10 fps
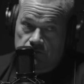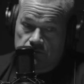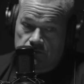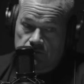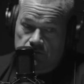
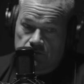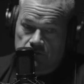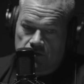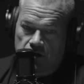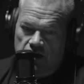Hell yeah.
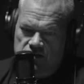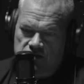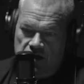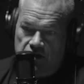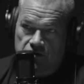Or
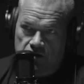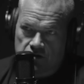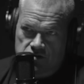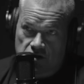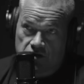actually Saturday. I
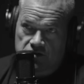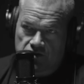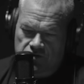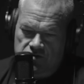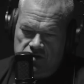was talking to
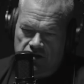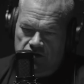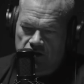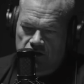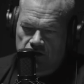Tilt on
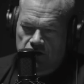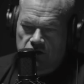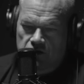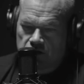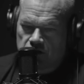Saturday,
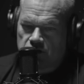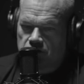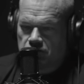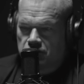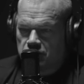
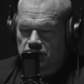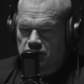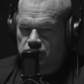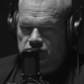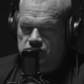and
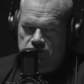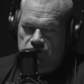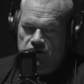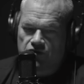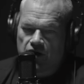he was,
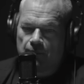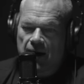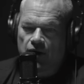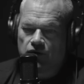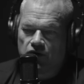you know, the
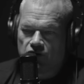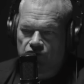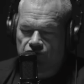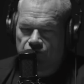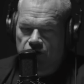amount
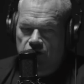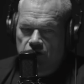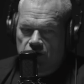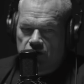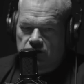of
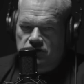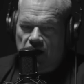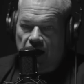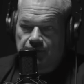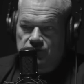
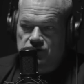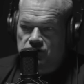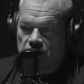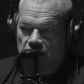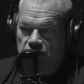times
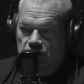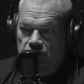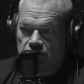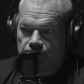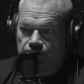that
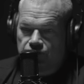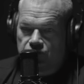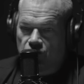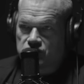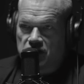
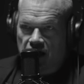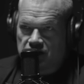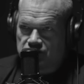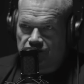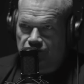those
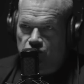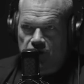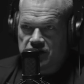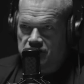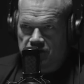guys did
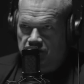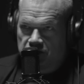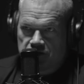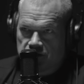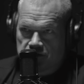crazy
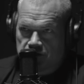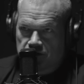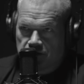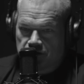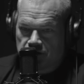things,
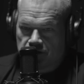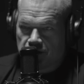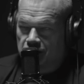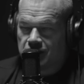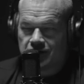
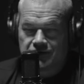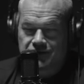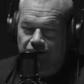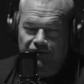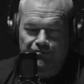
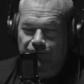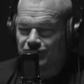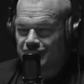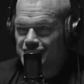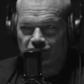it's
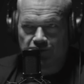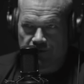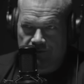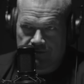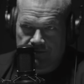unbelievable.